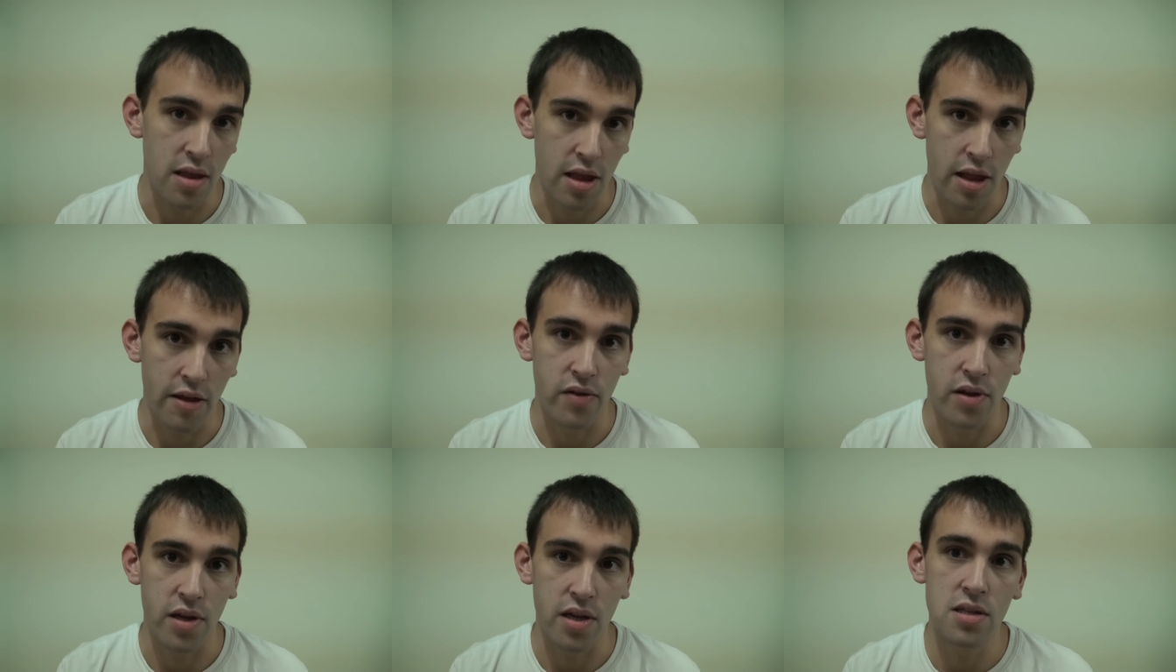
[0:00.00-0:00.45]

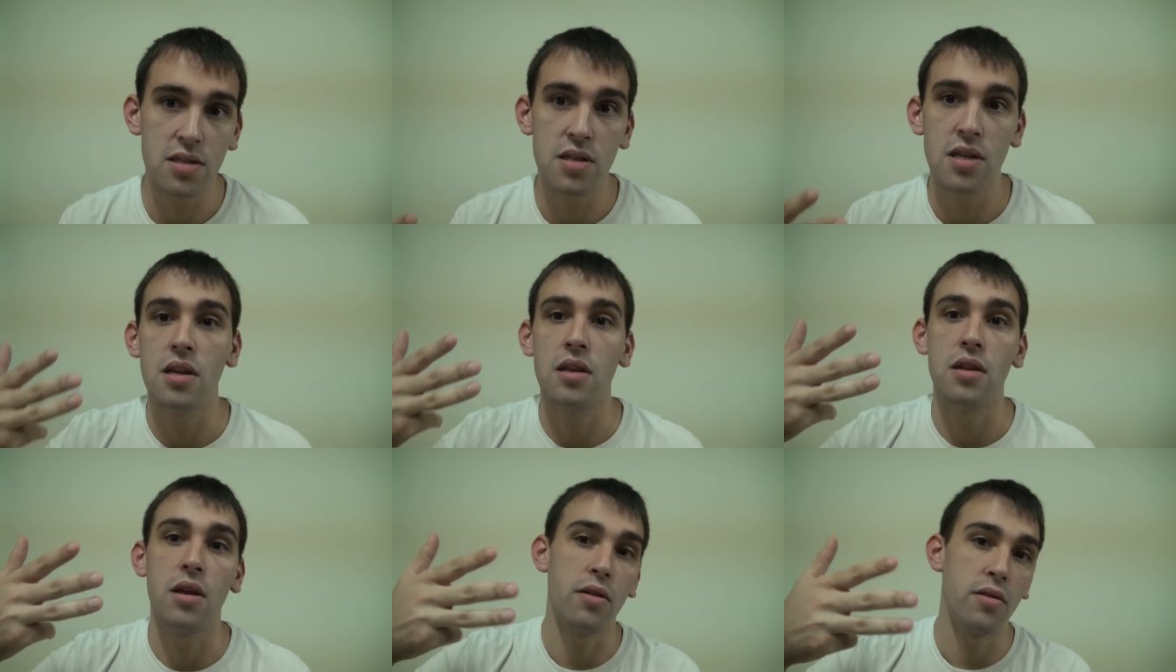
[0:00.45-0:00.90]
Level
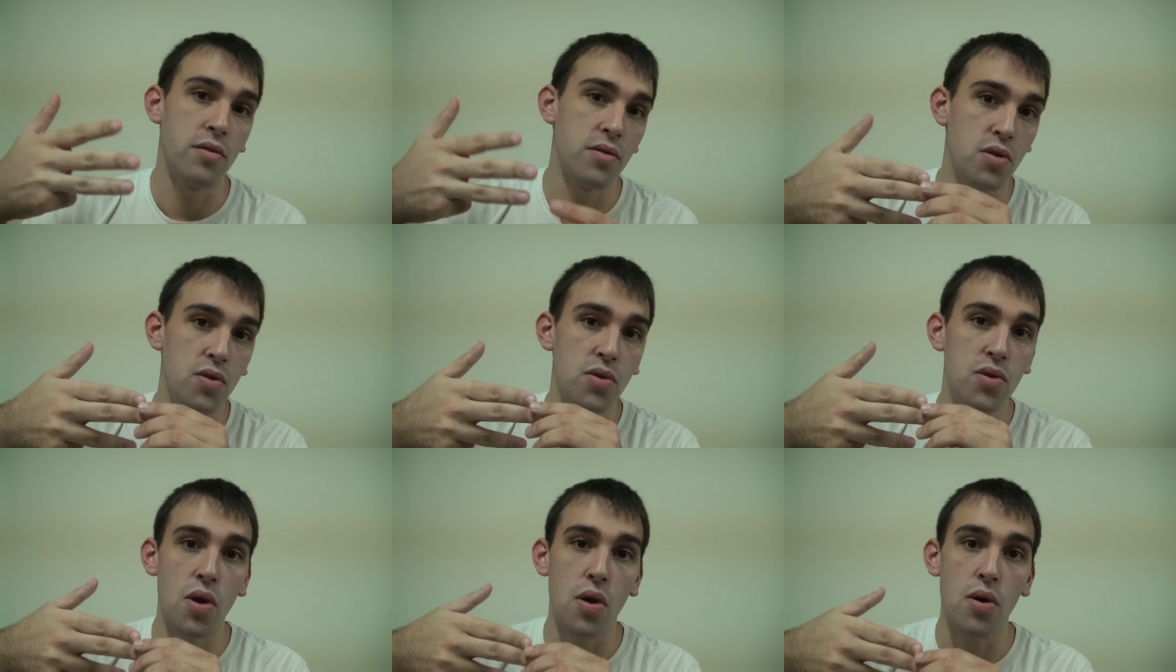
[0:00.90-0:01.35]
18. The other
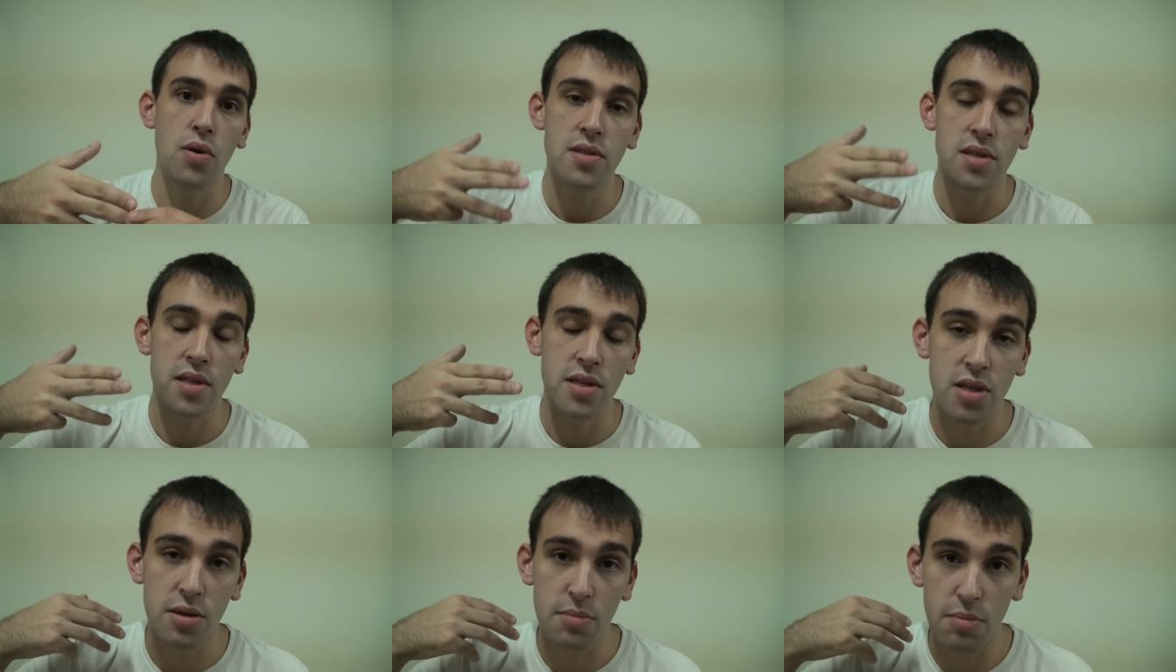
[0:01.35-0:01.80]
two
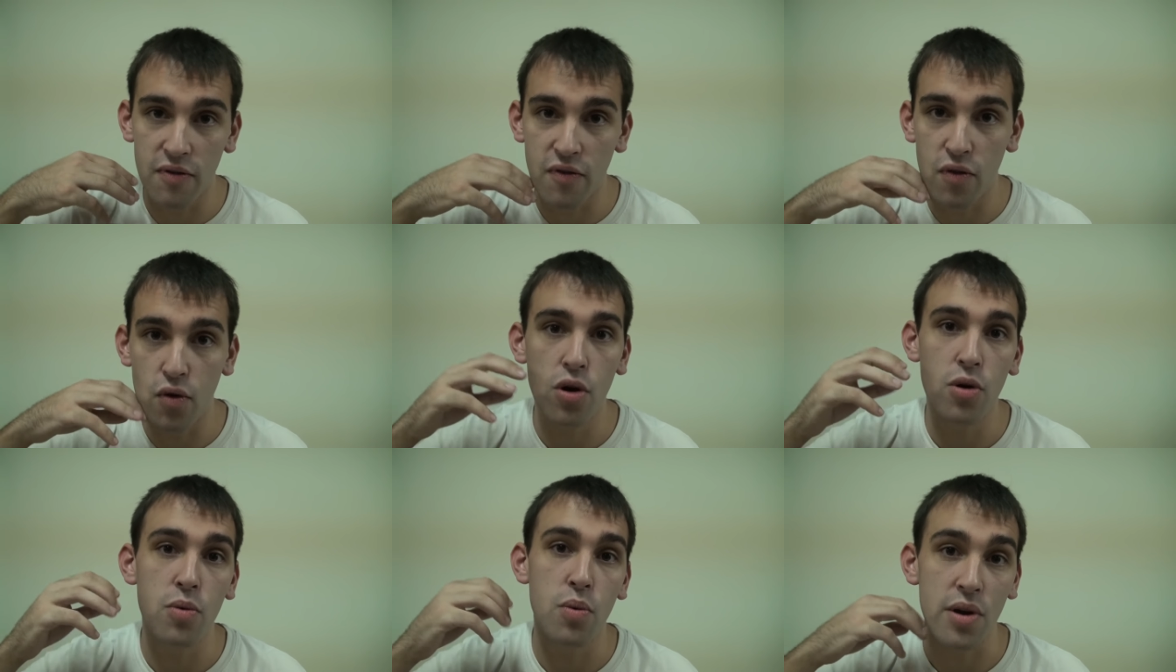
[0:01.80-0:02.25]
songs listed
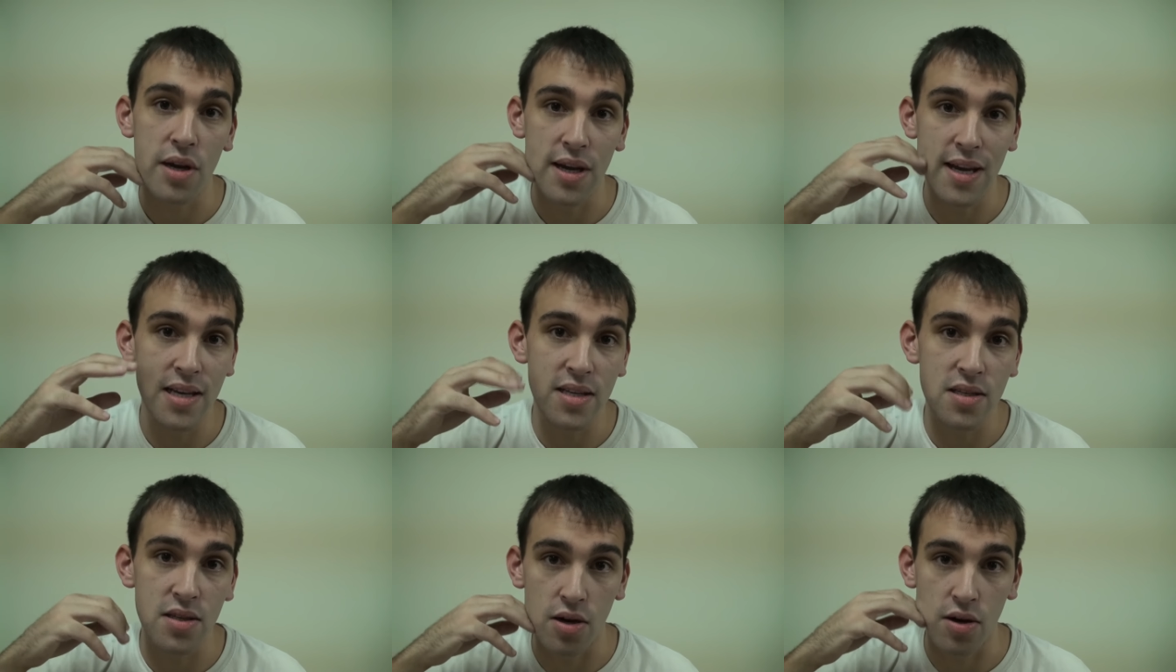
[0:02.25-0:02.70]
before it were
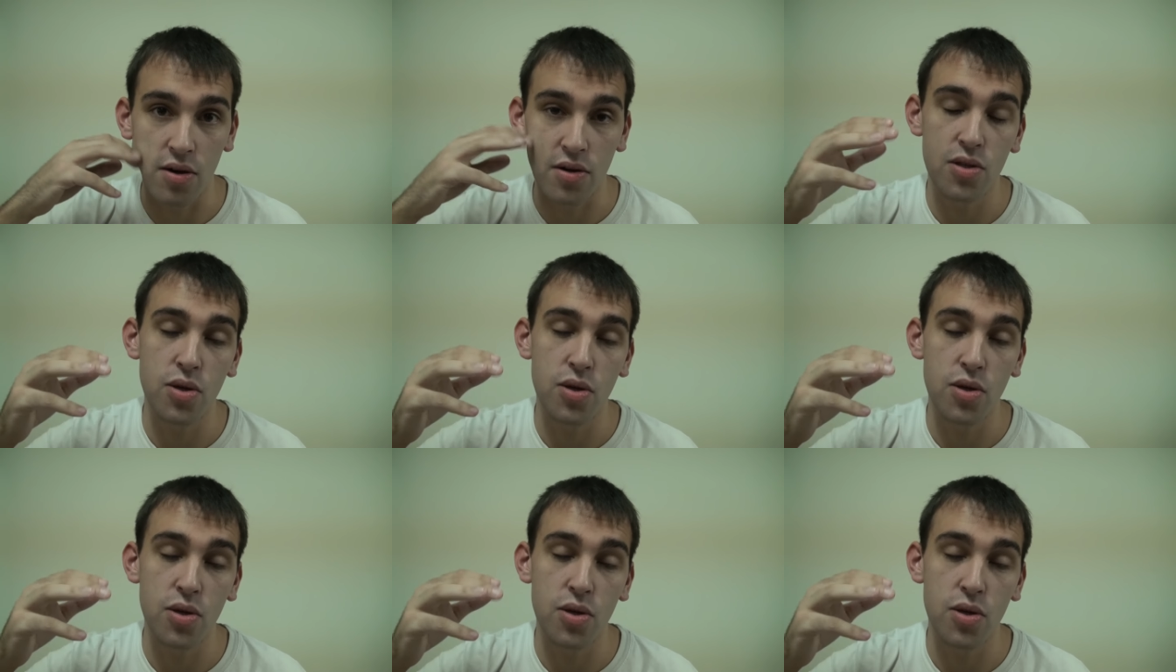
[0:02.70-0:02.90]
easier.